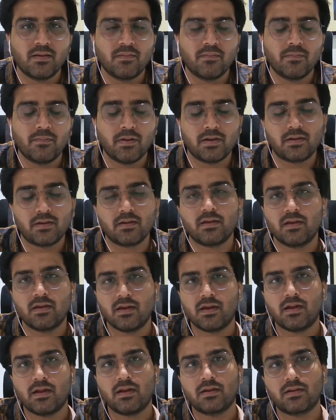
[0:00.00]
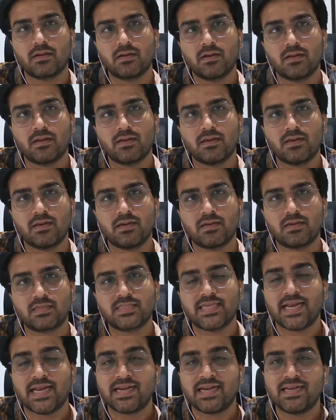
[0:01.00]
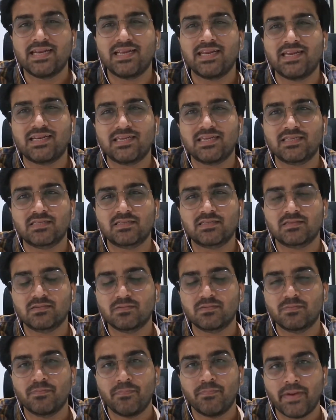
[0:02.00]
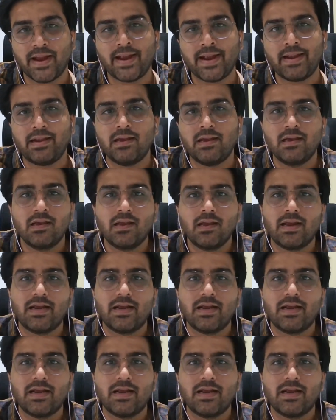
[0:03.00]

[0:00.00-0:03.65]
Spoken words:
But sadly, it is bad.